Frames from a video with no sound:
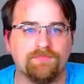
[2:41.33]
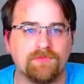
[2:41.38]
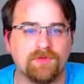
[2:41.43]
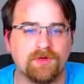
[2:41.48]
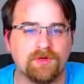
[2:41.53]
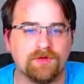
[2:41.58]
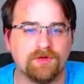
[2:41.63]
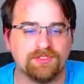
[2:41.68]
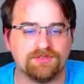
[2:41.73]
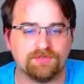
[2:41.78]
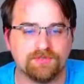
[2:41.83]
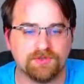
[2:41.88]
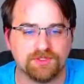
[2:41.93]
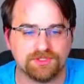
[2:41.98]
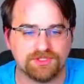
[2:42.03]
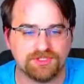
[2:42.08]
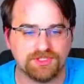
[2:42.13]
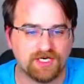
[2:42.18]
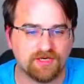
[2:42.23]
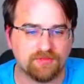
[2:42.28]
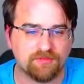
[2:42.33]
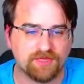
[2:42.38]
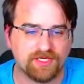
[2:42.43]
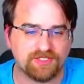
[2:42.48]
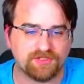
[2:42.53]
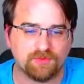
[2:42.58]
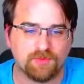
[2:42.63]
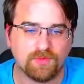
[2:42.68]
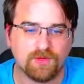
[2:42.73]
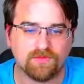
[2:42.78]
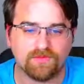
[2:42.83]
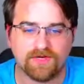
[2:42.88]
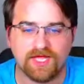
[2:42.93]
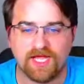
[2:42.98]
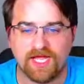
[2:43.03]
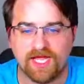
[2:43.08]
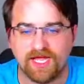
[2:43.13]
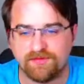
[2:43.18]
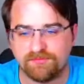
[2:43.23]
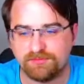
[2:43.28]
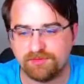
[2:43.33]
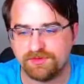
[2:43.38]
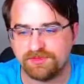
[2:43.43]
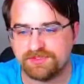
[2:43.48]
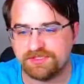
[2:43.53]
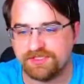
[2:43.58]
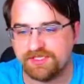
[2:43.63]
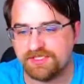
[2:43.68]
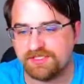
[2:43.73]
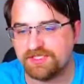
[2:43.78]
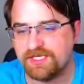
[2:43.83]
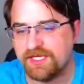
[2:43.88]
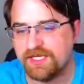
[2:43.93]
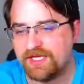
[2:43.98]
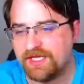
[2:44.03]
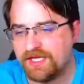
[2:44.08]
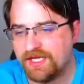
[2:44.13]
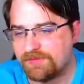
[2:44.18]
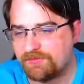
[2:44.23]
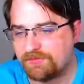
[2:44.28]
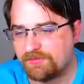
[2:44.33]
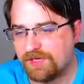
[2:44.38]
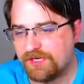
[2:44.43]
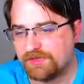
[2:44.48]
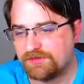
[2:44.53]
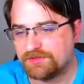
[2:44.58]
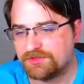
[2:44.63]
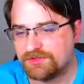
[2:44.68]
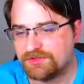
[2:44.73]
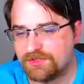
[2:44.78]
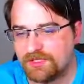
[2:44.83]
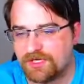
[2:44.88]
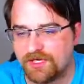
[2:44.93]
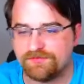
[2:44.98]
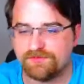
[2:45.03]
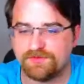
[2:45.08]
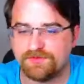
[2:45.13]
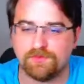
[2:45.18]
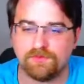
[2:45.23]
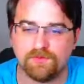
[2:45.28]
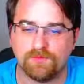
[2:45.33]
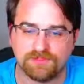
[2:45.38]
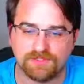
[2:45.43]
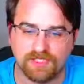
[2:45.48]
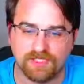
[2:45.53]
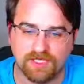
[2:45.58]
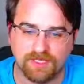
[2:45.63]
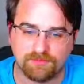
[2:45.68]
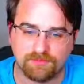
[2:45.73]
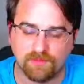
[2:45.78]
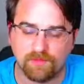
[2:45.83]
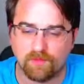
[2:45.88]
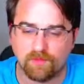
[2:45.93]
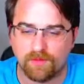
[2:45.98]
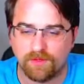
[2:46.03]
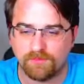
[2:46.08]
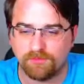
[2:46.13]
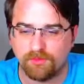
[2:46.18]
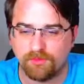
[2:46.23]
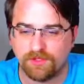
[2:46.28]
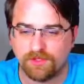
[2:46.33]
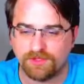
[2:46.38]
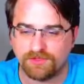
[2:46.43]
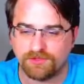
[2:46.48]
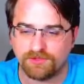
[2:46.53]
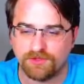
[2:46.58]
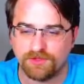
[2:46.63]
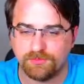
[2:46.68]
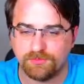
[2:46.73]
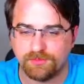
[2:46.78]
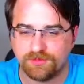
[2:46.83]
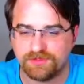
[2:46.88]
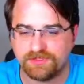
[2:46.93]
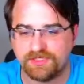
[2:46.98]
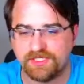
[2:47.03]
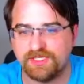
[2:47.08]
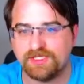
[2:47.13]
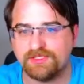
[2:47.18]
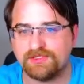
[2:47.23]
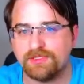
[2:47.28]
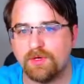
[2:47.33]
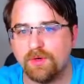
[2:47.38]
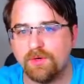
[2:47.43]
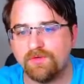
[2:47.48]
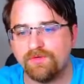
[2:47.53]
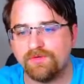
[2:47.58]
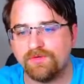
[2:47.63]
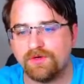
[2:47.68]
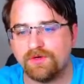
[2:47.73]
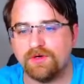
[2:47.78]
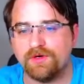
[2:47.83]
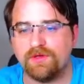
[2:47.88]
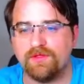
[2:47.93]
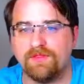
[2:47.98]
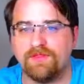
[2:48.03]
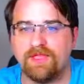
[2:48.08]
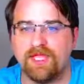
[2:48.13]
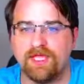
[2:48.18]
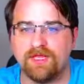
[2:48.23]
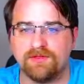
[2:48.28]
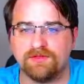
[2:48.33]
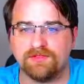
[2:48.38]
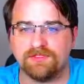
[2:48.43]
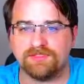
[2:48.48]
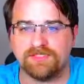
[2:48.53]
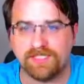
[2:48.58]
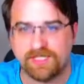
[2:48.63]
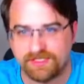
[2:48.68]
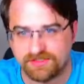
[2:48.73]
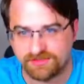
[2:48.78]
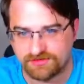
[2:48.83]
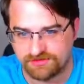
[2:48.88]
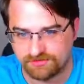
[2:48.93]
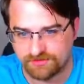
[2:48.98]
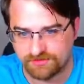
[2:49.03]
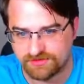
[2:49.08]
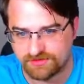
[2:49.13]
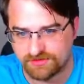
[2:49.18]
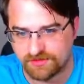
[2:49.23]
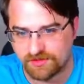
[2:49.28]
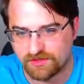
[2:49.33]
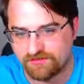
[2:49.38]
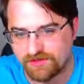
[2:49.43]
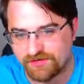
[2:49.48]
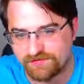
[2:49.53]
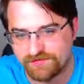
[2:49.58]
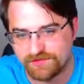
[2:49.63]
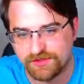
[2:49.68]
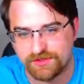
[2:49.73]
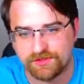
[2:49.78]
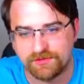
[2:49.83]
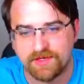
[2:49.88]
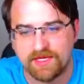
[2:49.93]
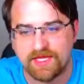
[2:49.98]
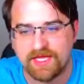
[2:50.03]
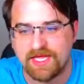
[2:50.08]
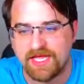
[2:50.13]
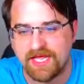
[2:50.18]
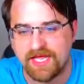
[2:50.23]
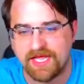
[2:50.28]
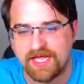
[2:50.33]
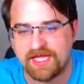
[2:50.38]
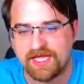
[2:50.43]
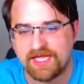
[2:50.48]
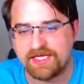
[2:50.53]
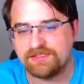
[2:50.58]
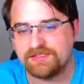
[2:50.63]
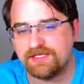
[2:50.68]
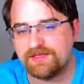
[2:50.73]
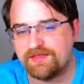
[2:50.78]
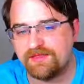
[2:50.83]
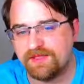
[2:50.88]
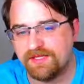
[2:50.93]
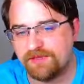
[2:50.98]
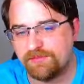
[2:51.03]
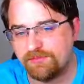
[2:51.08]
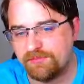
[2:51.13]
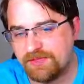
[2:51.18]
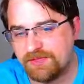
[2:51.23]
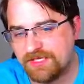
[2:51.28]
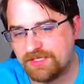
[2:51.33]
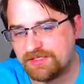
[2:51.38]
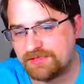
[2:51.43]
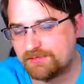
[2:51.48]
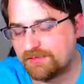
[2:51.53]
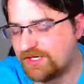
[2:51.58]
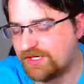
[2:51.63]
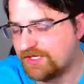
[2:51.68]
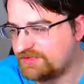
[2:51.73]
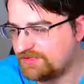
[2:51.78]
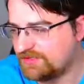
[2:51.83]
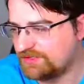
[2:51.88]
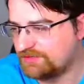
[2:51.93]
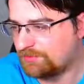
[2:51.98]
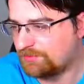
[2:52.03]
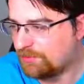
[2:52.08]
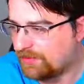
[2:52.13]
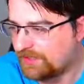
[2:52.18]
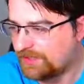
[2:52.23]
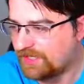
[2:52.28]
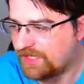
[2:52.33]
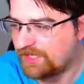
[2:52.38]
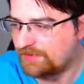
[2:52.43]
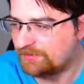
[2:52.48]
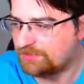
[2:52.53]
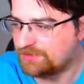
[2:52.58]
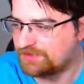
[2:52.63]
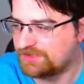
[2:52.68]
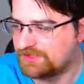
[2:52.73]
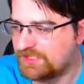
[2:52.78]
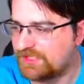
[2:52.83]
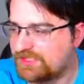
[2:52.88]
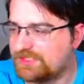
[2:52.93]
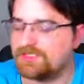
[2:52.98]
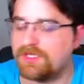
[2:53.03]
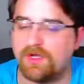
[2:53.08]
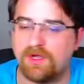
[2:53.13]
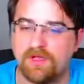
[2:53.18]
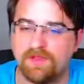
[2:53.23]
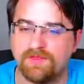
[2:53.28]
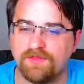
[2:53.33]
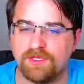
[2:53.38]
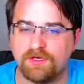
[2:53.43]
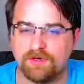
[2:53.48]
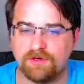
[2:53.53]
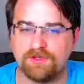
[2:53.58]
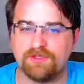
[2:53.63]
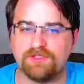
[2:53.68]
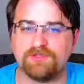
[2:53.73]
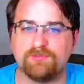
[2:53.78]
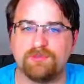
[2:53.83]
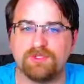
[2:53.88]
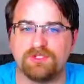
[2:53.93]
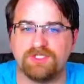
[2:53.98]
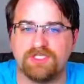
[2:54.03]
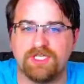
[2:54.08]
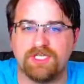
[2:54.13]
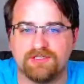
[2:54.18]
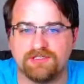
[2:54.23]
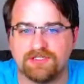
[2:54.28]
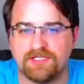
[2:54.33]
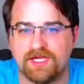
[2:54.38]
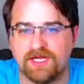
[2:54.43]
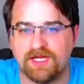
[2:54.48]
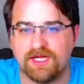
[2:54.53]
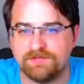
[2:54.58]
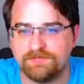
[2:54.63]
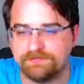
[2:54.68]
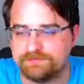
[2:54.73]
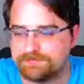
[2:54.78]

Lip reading: earnings per share by 12.5%. And Microsoft was up 1.2% over the analyst estimates on revenue, and they beat by 6.9% on the earnings per share side.